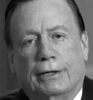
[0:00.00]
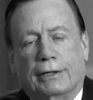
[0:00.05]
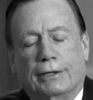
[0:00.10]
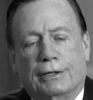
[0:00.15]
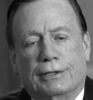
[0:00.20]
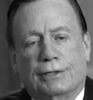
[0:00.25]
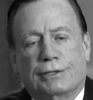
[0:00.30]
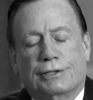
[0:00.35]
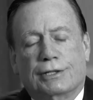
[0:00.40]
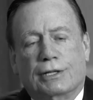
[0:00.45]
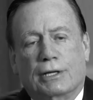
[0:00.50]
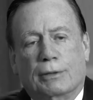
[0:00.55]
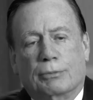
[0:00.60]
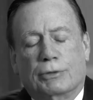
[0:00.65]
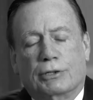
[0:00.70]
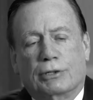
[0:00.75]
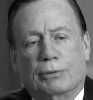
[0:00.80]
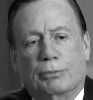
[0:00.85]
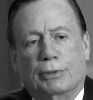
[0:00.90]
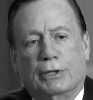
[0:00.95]
It didn't
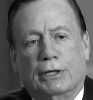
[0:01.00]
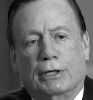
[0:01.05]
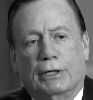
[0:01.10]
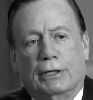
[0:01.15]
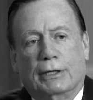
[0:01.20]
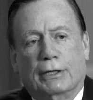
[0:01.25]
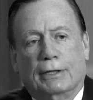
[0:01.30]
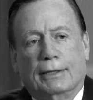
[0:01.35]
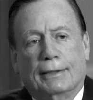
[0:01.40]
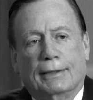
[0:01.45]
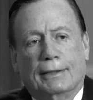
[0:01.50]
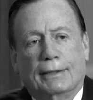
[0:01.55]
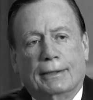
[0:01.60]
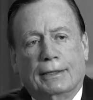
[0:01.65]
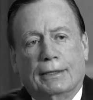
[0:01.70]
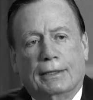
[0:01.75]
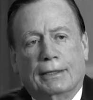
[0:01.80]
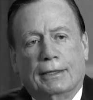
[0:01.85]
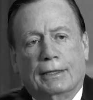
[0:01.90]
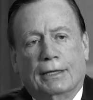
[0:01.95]
seem to be
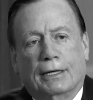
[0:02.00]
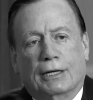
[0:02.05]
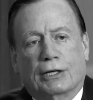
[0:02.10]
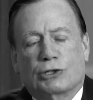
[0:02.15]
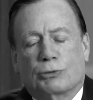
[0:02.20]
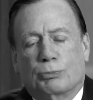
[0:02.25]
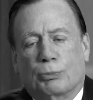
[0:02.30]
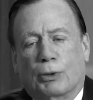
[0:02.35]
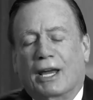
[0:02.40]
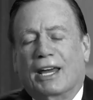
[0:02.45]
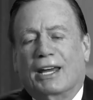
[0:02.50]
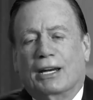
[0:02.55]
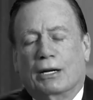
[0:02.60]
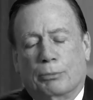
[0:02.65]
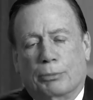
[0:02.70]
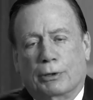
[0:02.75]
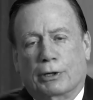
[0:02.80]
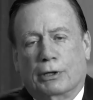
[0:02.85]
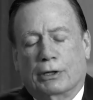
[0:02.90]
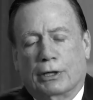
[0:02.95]

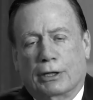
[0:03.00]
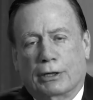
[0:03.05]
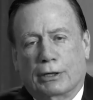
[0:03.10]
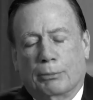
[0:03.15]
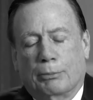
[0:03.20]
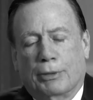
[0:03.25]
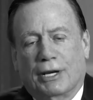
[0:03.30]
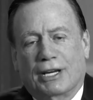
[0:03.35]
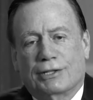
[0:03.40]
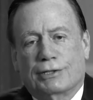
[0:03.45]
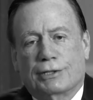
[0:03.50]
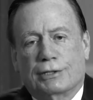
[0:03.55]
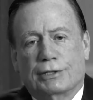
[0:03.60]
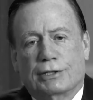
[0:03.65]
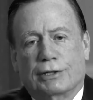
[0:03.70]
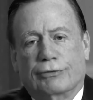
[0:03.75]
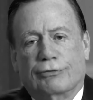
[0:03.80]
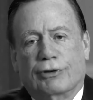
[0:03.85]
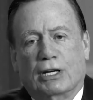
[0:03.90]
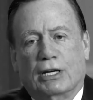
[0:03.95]
explainable on the
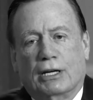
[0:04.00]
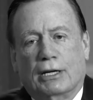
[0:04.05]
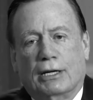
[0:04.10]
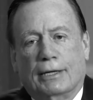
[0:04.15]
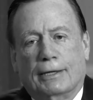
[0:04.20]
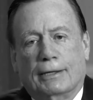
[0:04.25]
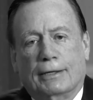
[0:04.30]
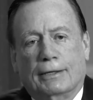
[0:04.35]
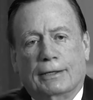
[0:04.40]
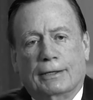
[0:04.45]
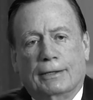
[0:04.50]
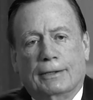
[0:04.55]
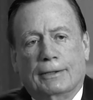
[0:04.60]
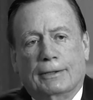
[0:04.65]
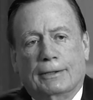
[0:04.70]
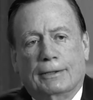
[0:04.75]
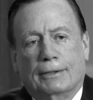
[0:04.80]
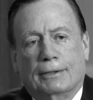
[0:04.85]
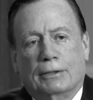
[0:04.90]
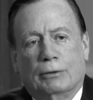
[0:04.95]
basis of any
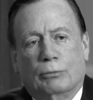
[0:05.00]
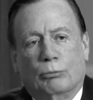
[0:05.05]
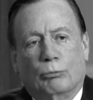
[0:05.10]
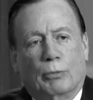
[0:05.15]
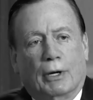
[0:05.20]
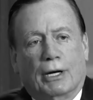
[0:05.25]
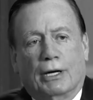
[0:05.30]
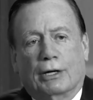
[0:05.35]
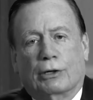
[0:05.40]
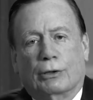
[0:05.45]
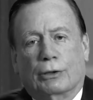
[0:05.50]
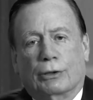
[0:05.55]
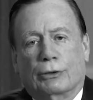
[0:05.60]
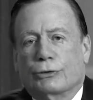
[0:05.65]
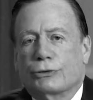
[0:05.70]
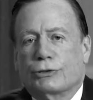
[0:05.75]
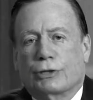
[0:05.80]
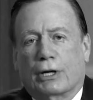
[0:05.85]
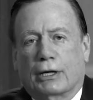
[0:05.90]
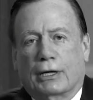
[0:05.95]
medical
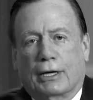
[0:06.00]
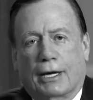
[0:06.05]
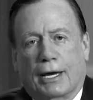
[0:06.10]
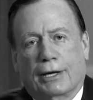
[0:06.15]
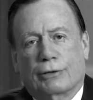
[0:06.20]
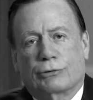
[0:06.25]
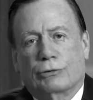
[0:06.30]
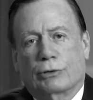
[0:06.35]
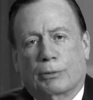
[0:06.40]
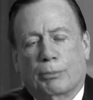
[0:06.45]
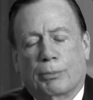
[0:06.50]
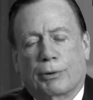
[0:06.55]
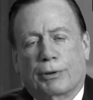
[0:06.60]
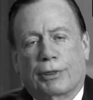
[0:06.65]
or psychiatric